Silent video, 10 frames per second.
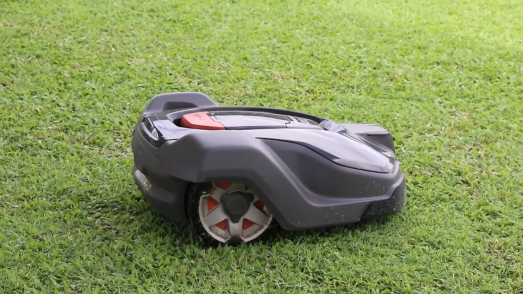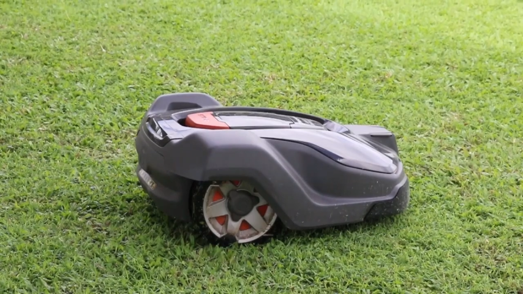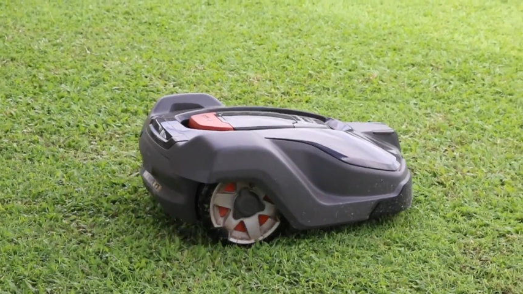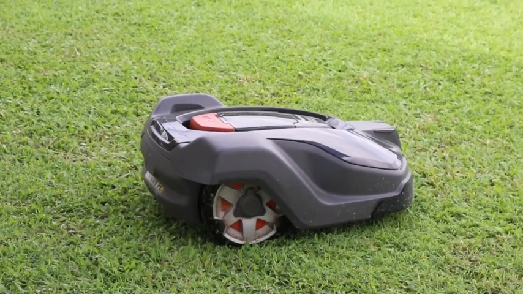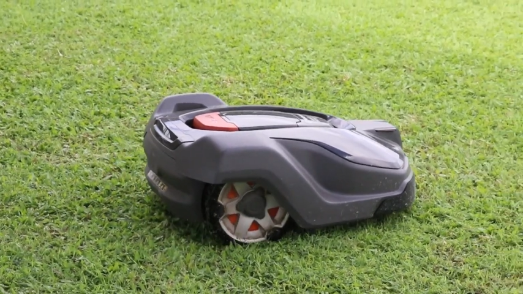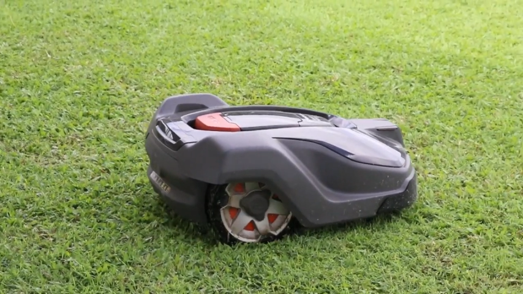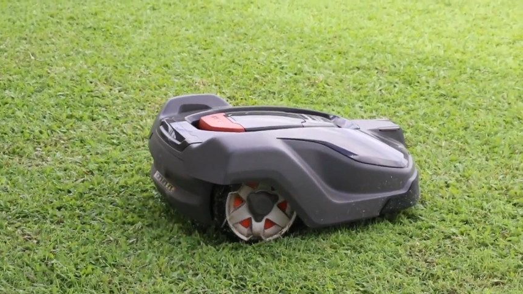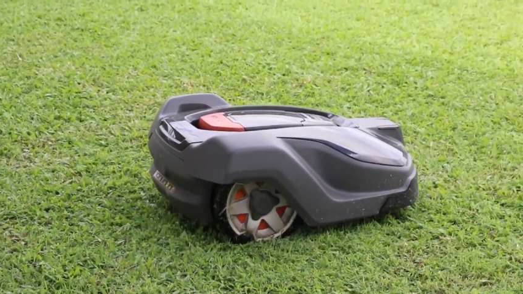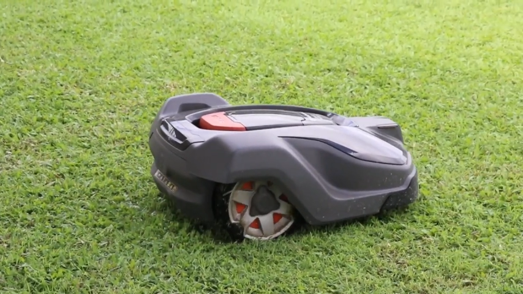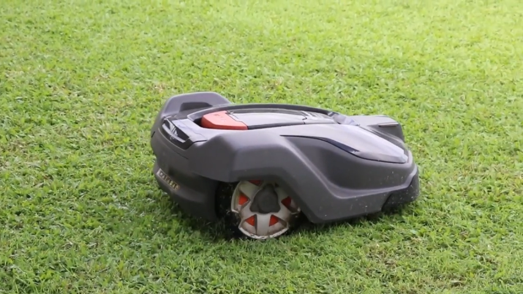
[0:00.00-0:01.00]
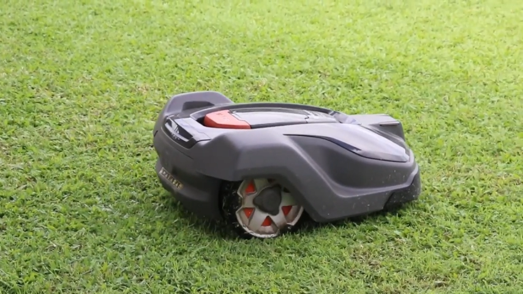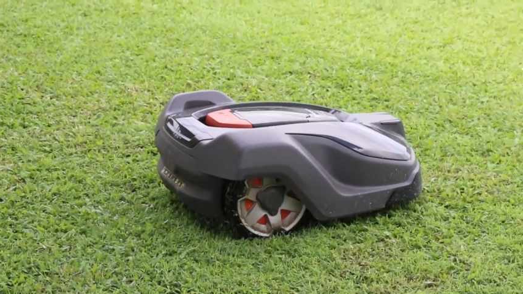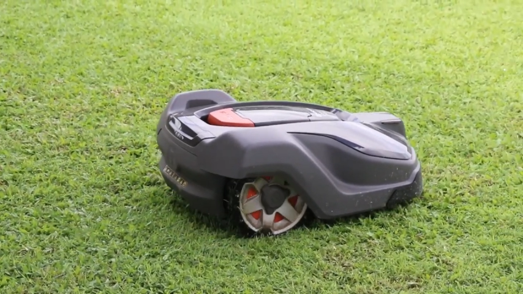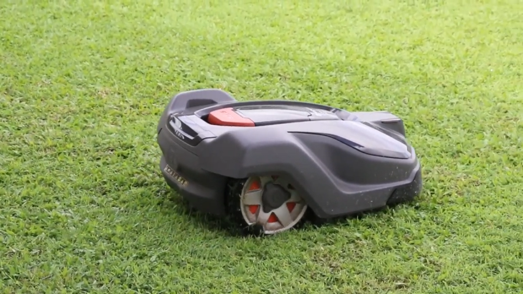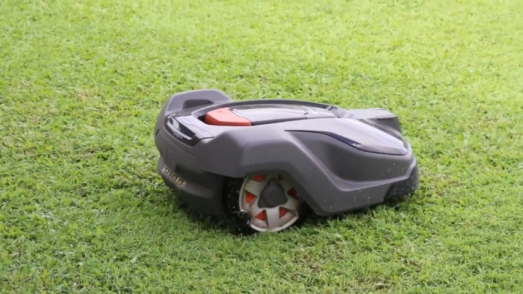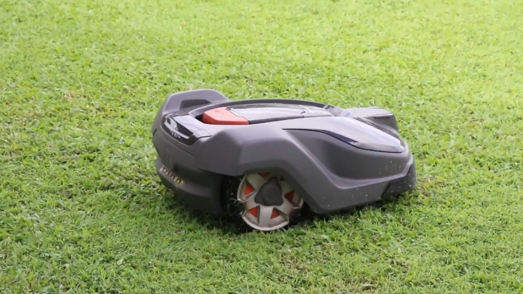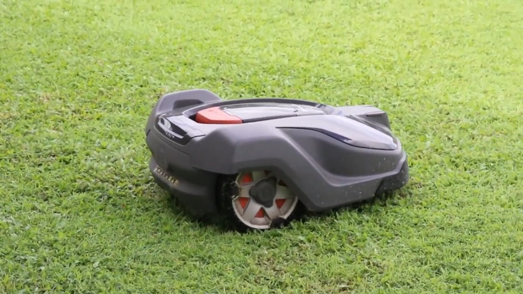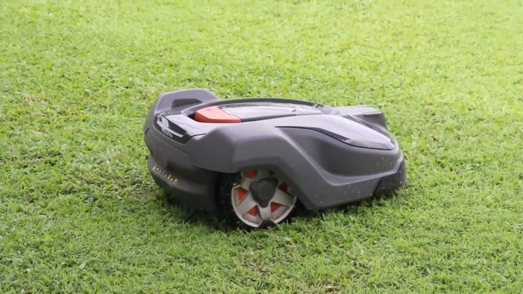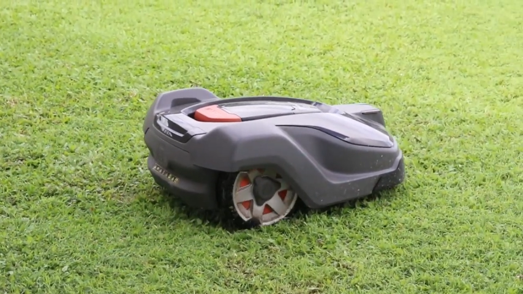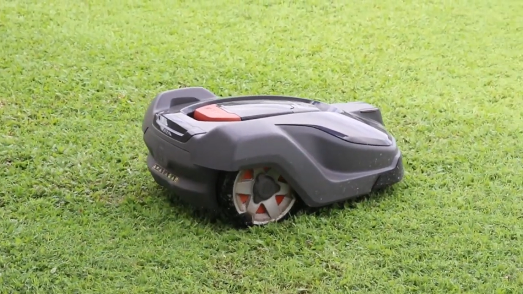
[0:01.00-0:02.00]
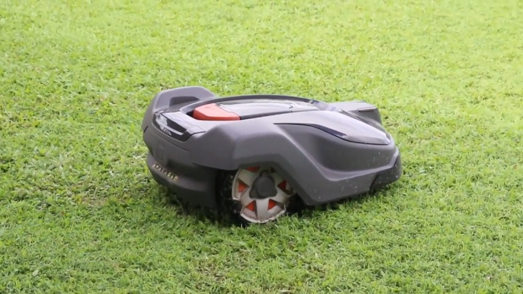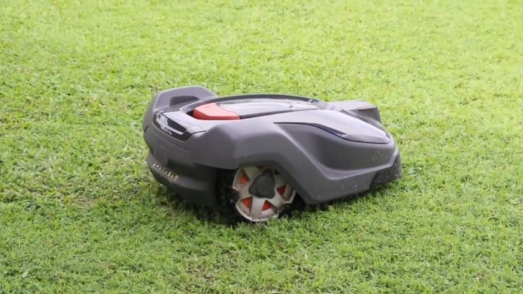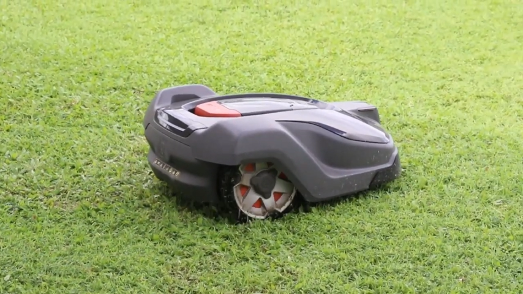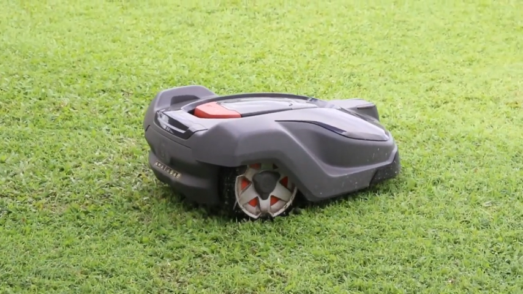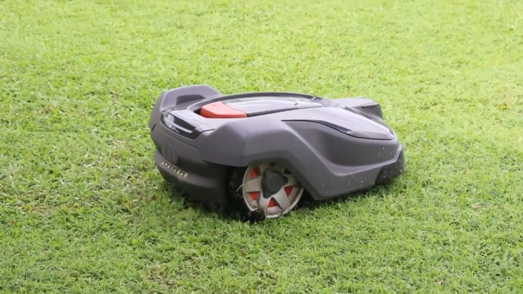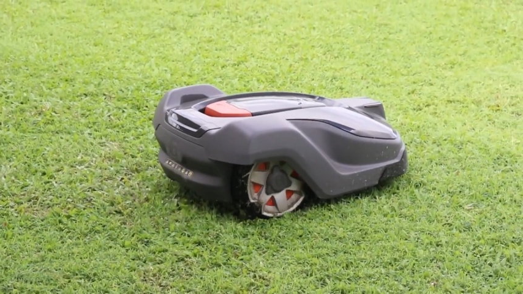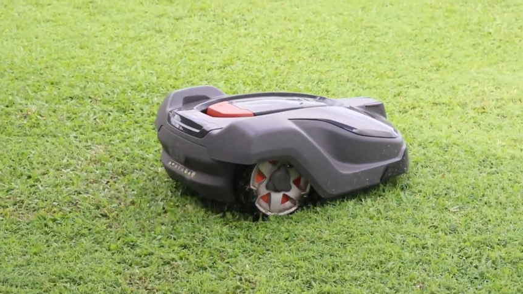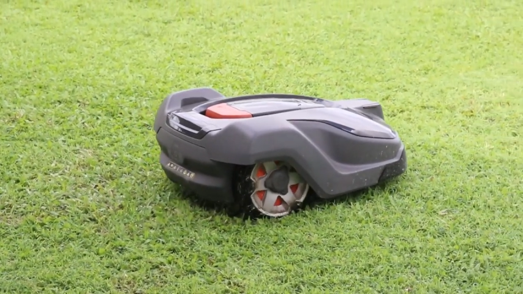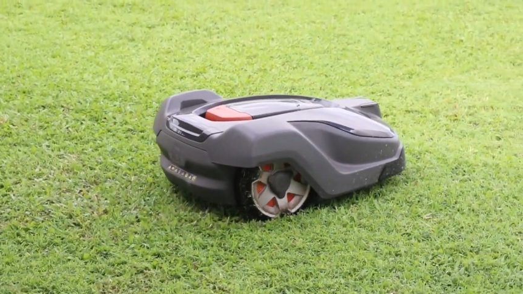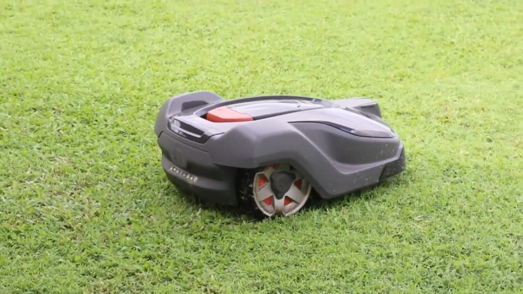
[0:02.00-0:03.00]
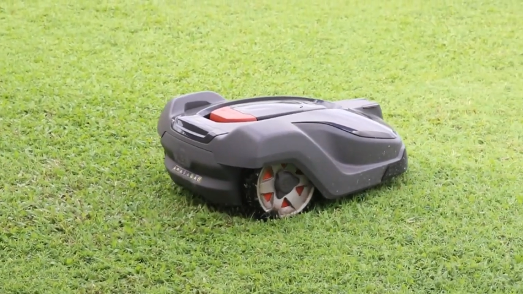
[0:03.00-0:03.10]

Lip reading: (no speaker visible)